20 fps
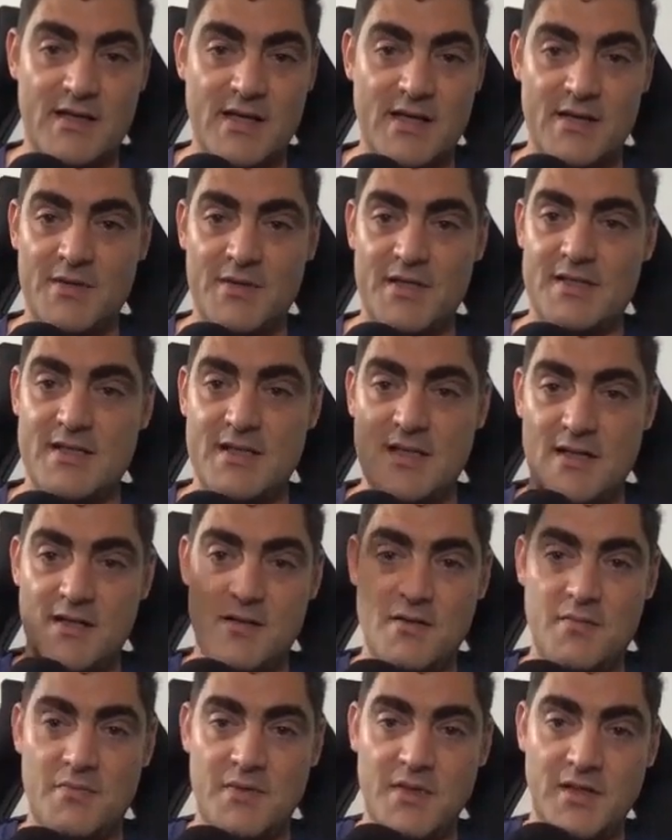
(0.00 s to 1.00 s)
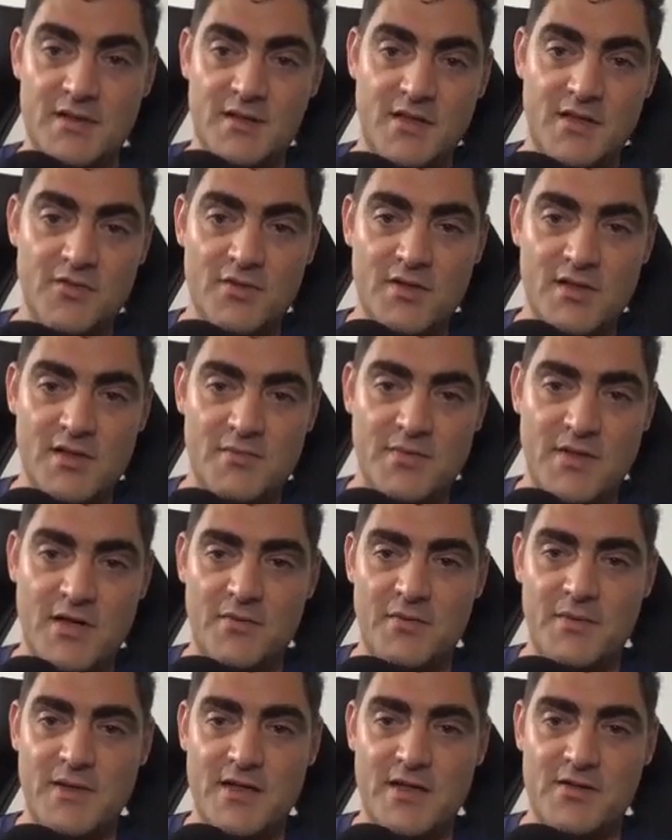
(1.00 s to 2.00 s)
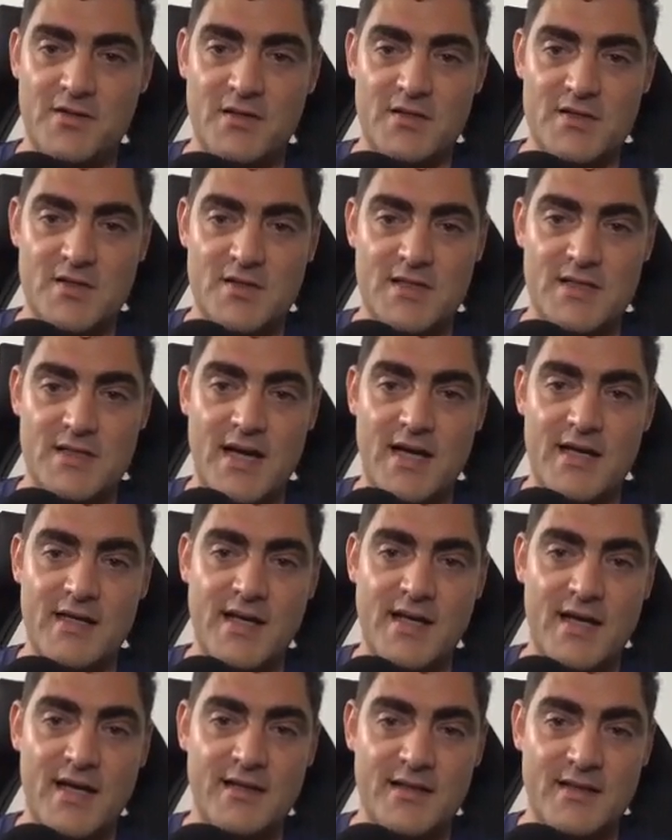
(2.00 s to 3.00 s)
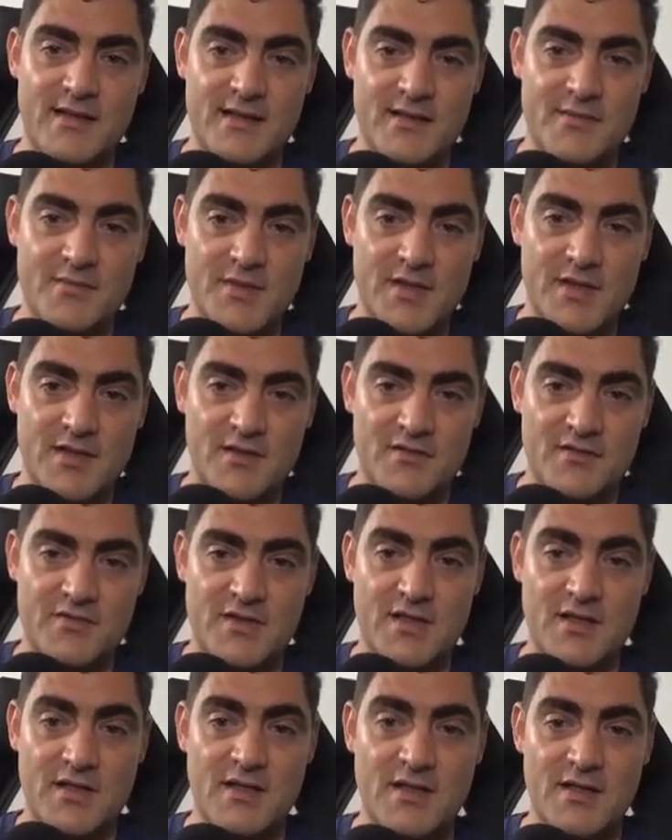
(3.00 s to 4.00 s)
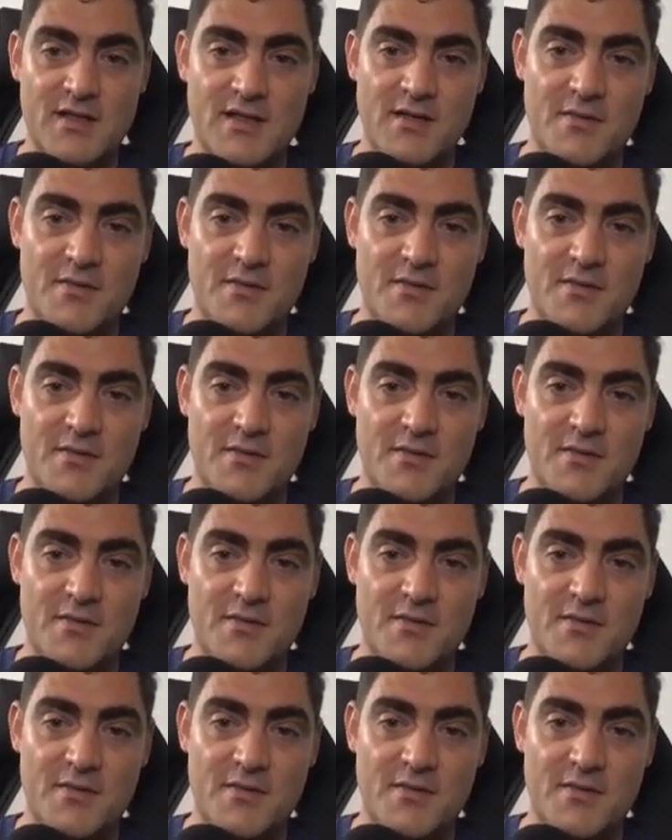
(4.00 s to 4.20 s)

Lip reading: That being said, build a nuclear power plant on a tiny island in the middle of the